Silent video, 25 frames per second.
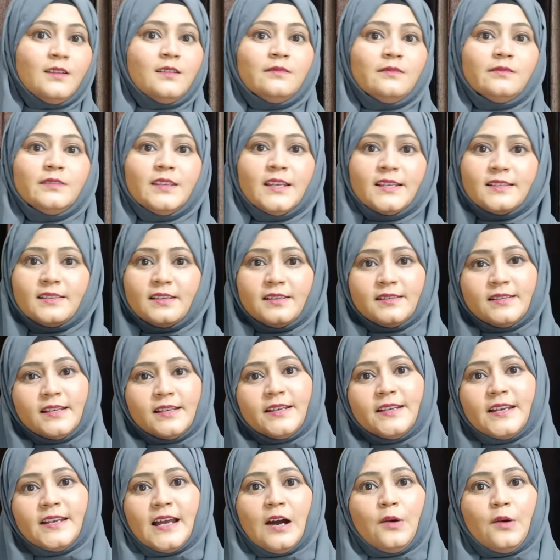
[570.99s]
This is
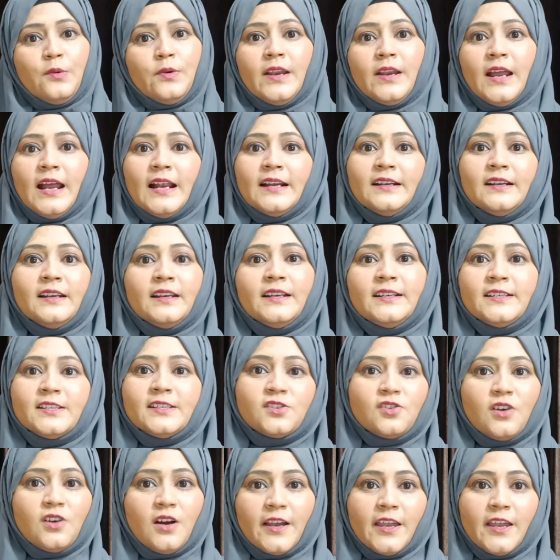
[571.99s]
a noun and
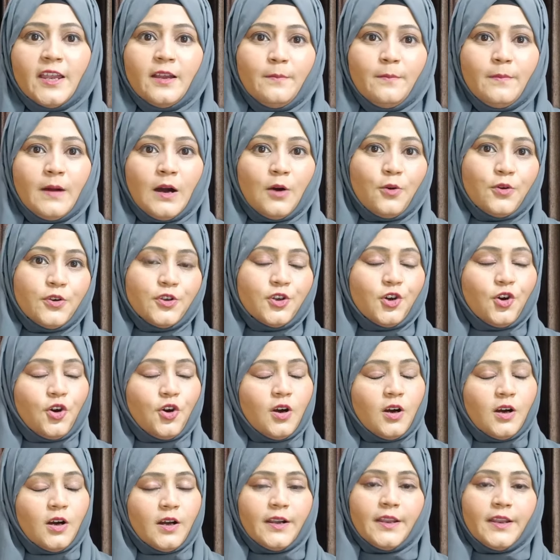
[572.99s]
it's talking about your
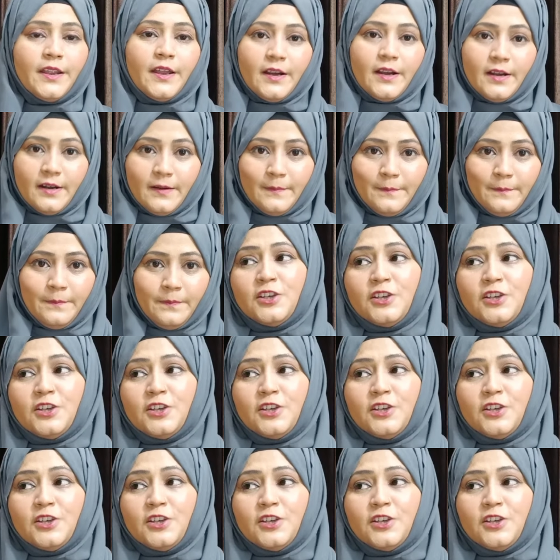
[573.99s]
career.